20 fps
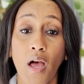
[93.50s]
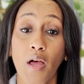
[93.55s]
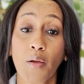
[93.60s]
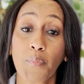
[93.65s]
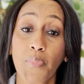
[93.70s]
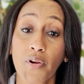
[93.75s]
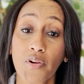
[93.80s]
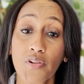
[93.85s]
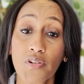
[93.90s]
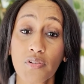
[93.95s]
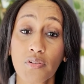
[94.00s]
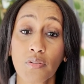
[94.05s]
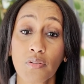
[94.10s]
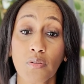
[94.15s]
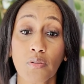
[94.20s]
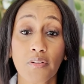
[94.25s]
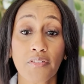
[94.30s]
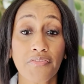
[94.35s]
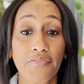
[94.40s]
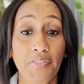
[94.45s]
a personal
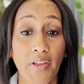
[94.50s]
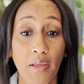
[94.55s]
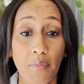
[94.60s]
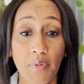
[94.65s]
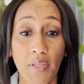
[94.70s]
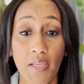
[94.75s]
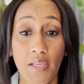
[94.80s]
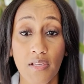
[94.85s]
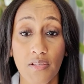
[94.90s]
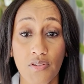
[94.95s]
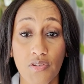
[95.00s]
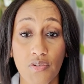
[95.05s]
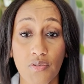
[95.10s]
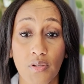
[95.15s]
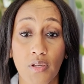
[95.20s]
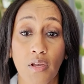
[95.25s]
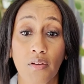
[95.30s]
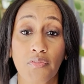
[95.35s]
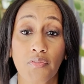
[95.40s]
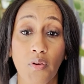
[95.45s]
or family
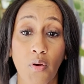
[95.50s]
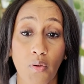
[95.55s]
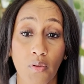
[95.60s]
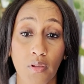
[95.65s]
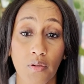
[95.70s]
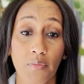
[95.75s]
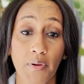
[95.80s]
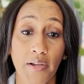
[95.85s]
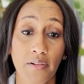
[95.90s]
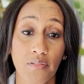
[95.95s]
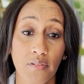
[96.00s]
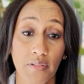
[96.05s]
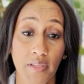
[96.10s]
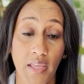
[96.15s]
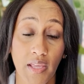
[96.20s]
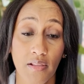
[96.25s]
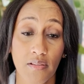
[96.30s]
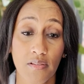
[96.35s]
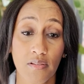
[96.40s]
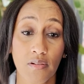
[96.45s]
history of colorectal
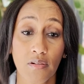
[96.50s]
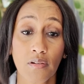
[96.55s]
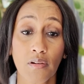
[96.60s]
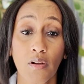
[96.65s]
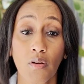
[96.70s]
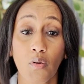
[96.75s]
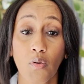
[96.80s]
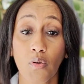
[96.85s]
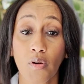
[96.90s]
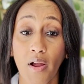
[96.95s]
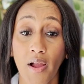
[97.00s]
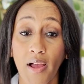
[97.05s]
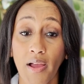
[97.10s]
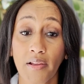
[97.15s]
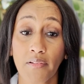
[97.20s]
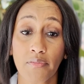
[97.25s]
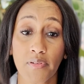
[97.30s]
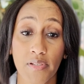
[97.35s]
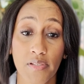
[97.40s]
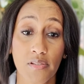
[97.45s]
cancer or high
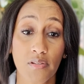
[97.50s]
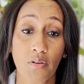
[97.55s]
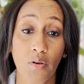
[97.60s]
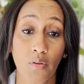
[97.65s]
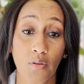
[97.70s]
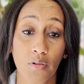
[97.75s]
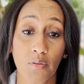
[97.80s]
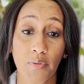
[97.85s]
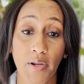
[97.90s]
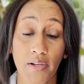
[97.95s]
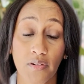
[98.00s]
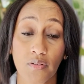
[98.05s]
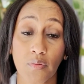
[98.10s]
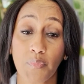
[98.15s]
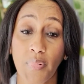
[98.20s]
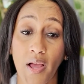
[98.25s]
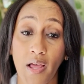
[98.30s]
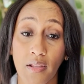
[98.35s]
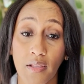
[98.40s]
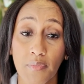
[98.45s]
risk colorectal
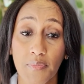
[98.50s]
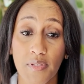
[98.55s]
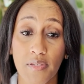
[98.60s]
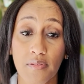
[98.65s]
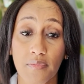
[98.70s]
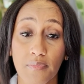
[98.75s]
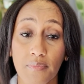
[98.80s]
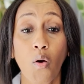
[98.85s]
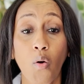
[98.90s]
polyps,